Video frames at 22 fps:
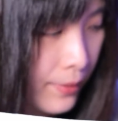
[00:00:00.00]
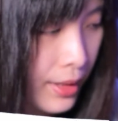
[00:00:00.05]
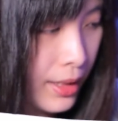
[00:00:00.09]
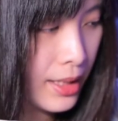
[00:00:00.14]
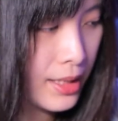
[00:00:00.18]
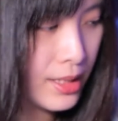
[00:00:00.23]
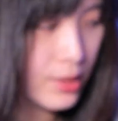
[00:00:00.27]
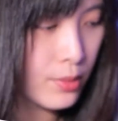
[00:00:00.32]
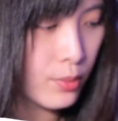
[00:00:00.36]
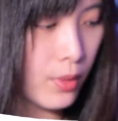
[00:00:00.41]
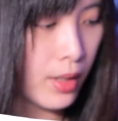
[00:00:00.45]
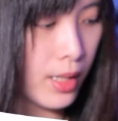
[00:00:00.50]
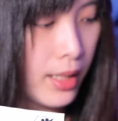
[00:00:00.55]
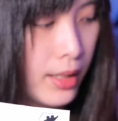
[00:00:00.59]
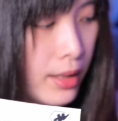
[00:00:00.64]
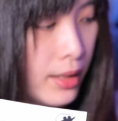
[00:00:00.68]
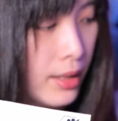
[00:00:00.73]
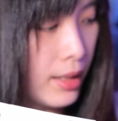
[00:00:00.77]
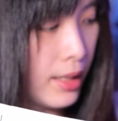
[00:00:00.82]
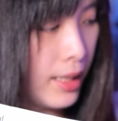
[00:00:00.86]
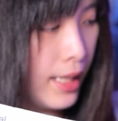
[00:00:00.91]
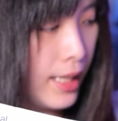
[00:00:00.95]
this
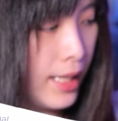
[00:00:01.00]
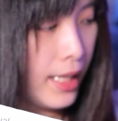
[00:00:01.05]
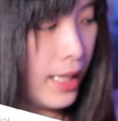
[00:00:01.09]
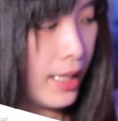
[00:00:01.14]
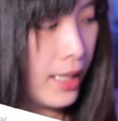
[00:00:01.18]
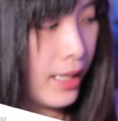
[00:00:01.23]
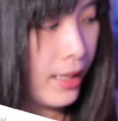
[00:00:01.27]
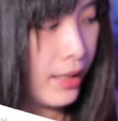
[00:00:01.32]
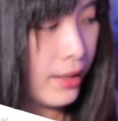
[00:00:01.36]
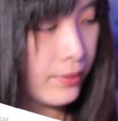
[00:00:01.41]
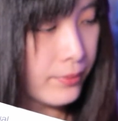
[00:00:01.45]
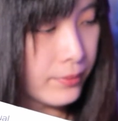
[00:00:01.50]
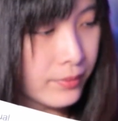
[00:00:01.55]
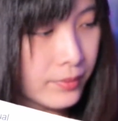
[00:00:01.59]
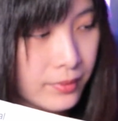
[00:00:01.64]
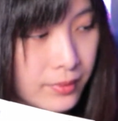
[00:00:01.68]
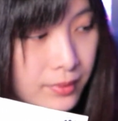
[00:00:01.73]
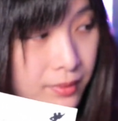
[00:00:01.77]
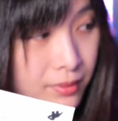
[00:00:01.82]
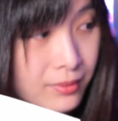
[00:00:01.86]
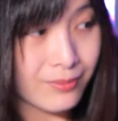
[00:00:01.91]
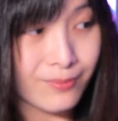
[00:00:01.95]
one,
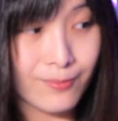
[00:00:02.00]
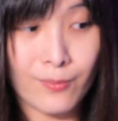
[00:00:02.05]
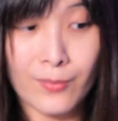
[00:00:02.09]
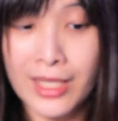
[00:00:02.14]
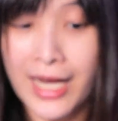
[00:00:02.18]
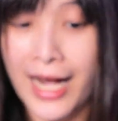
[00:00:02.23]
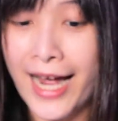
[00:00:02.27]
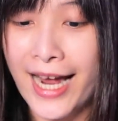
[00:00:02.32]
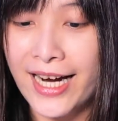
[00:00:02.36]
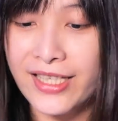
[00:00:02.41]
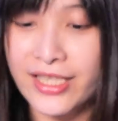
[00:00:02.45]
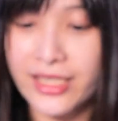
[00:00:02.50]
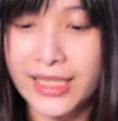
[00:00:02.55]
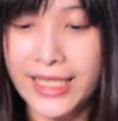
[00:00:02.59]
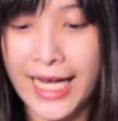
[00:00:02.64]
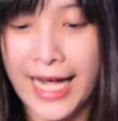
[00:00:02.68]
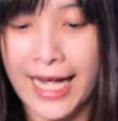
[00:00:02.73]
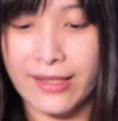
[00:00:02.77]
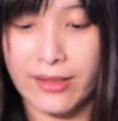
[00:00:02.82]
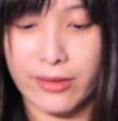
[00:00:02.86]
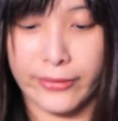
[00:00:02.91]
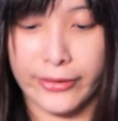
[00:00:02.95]
I actually
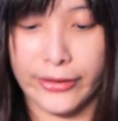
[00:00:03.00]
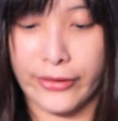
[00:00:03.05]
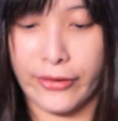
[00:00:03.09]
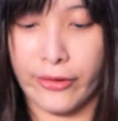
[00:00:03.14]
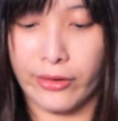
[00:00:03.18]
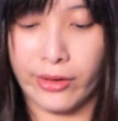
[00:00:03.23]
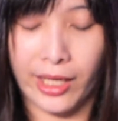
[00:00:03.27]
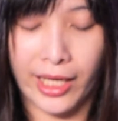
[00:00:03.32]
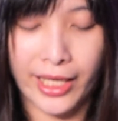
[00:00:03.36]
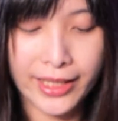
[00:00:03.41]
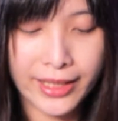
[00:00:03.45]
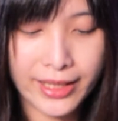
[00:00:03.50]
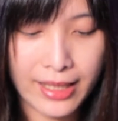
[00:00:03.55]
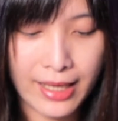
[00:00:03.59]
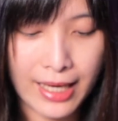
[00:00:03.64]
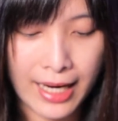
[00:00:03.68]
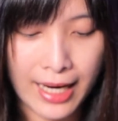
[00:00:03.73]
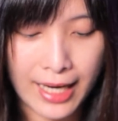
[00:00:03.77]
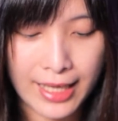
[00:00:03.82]
had to look online.